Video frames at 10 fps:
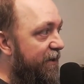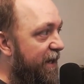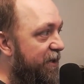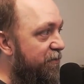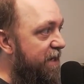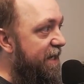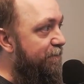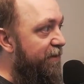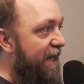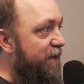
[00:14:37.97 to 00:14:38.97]
You get unique
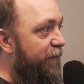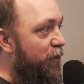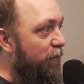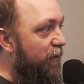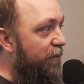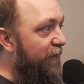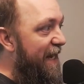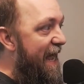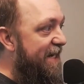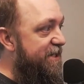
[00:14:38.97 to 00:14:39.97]
blend of humor,
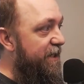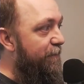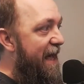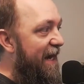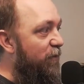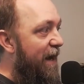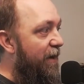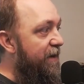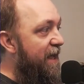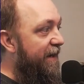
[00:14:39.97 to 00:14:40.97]
reacts to the background,